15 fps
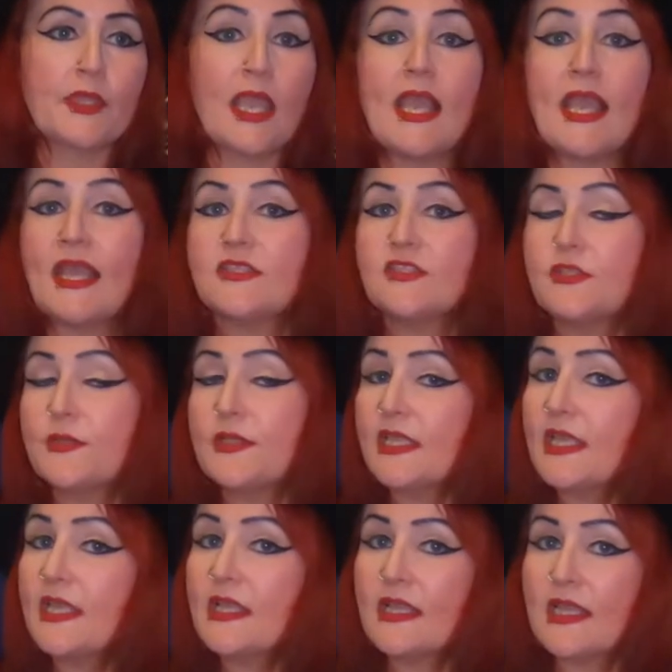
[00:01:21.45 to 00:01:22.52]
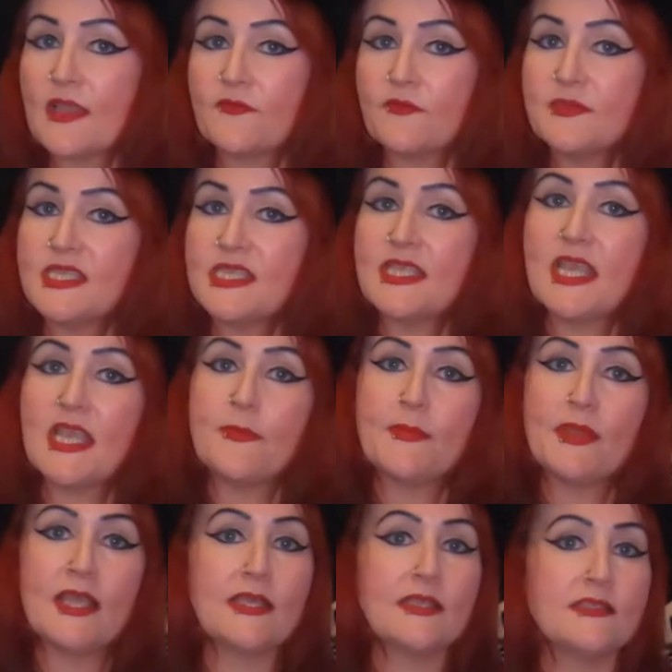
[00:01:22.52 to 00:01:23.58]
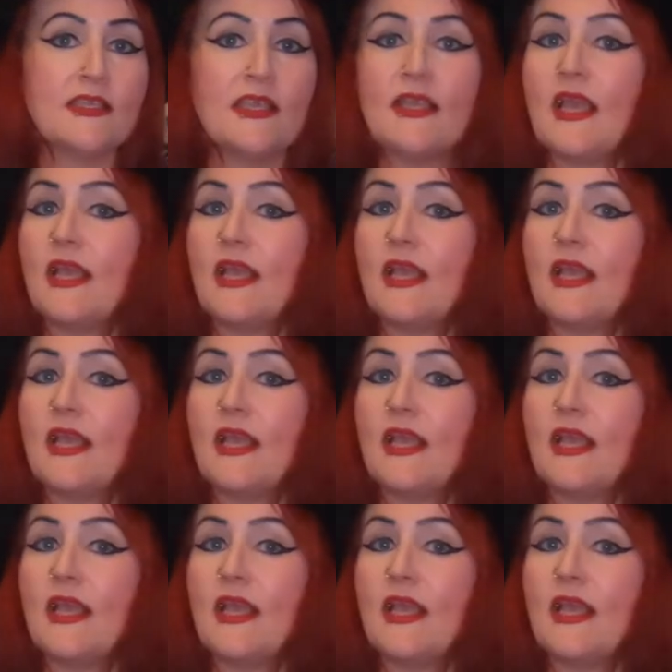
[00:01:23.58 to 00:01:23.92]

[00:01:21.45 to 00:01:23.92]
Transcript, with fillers: had to do click and collect from TK Maxx.